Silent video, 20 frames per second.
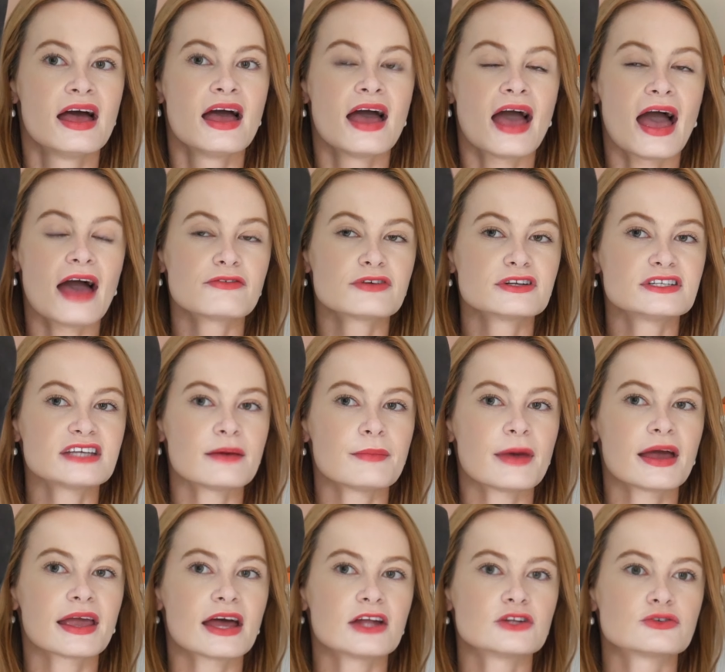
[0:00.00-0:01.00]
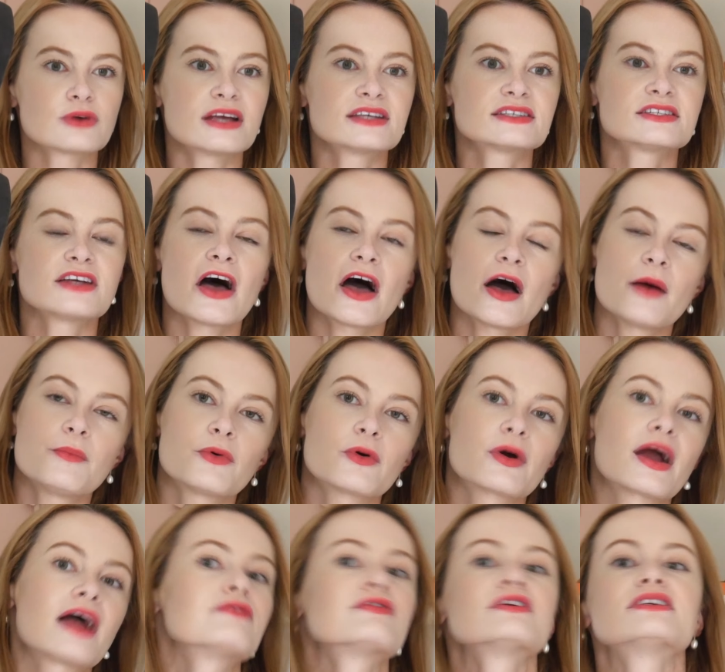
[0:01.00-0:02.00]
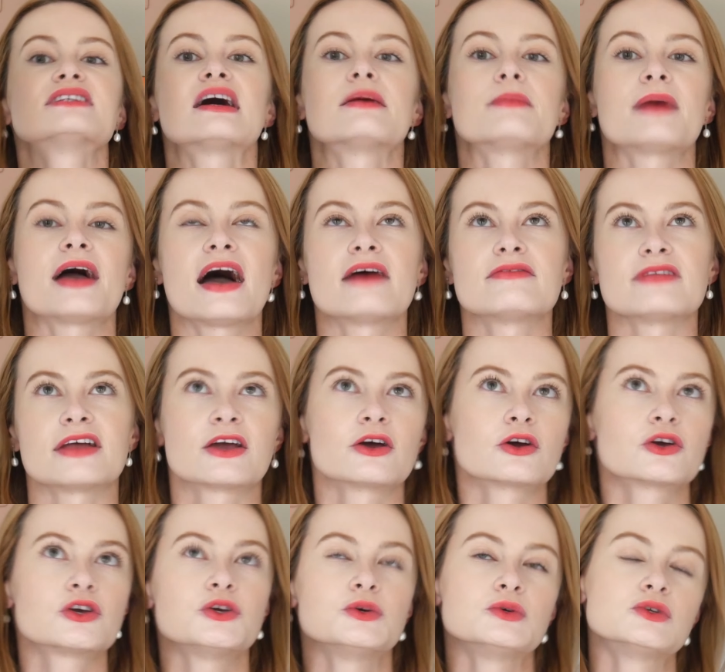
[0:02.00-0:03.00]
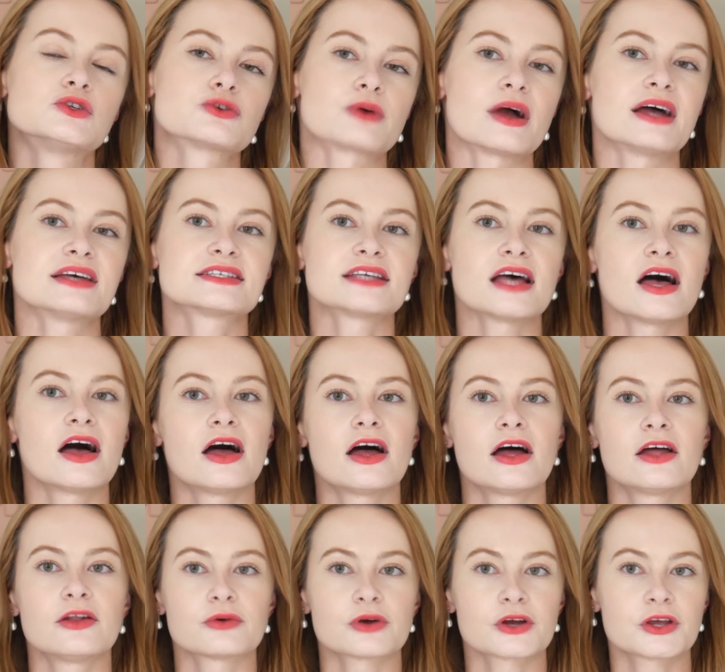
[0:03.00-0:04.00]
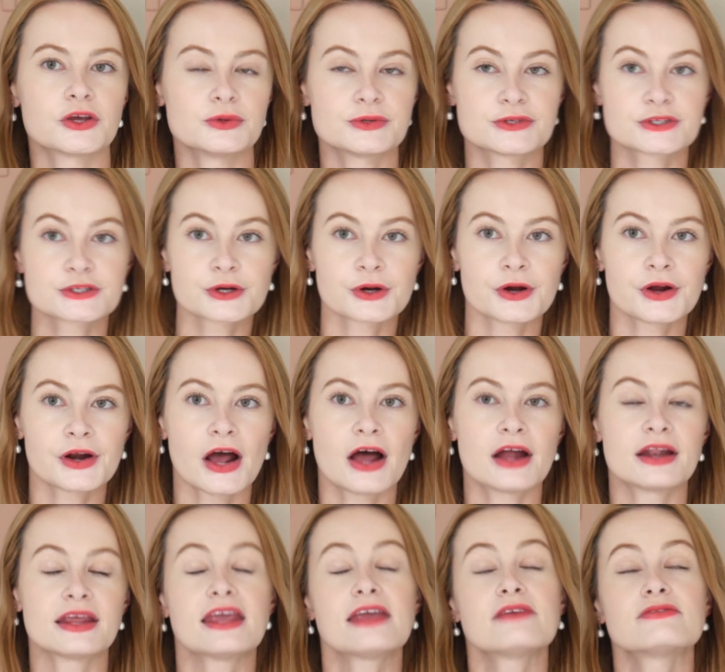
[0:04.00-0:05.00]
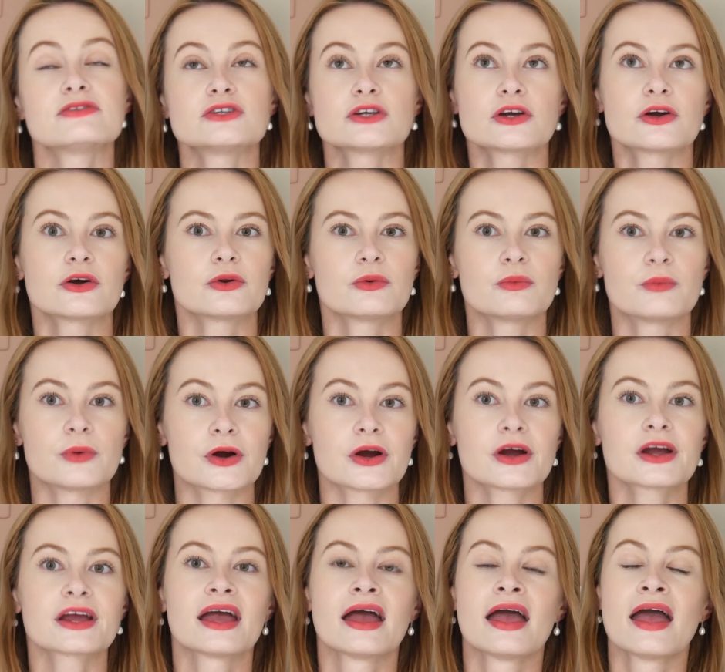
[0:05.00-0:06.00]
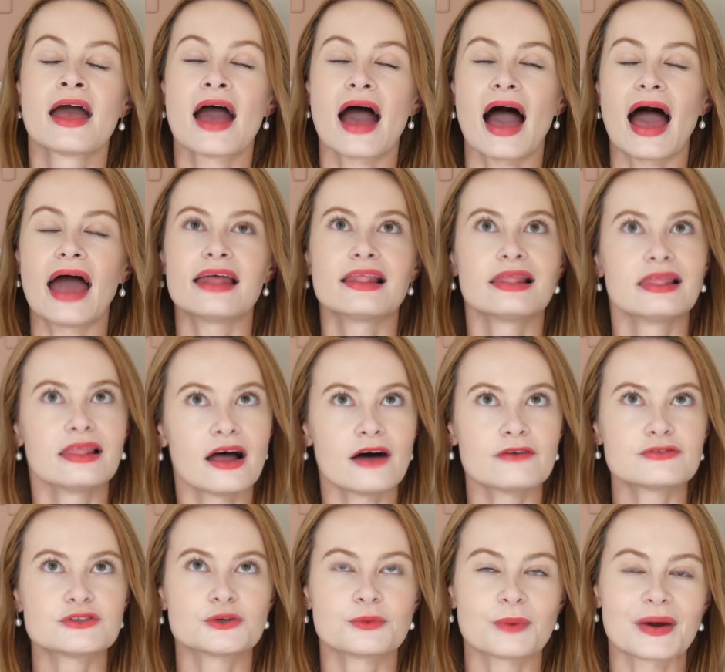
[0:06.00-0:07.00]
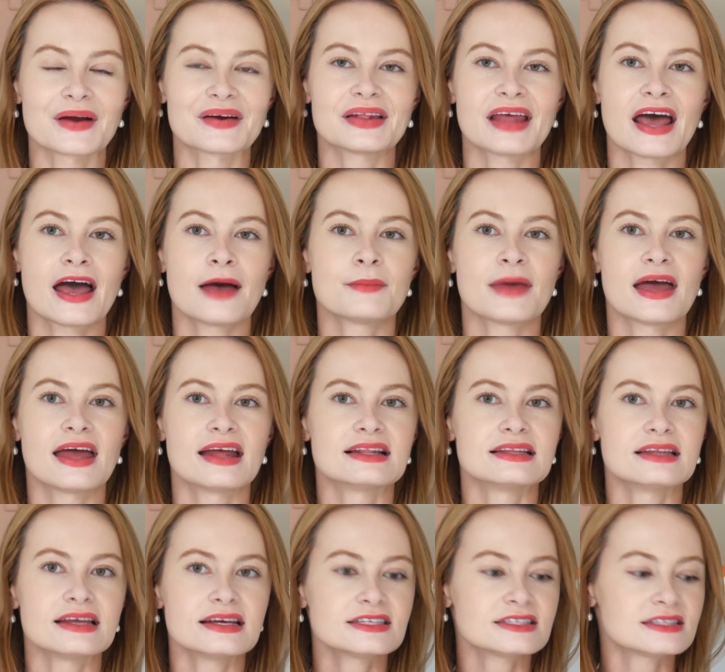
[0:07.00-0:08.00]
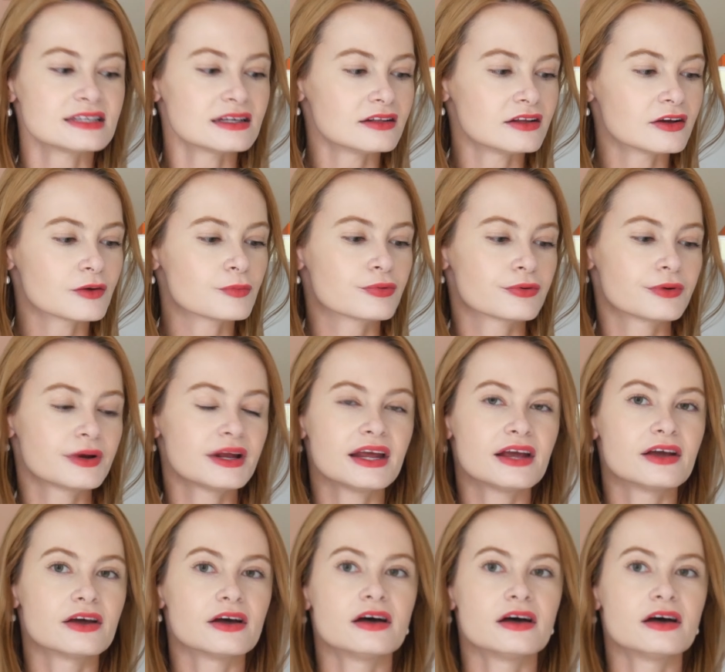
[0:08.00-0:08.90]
every time I get dressed up or every time I have like a cute dress on or a cute skirt on, even to go to work, I love to wear them and they still look pretty good.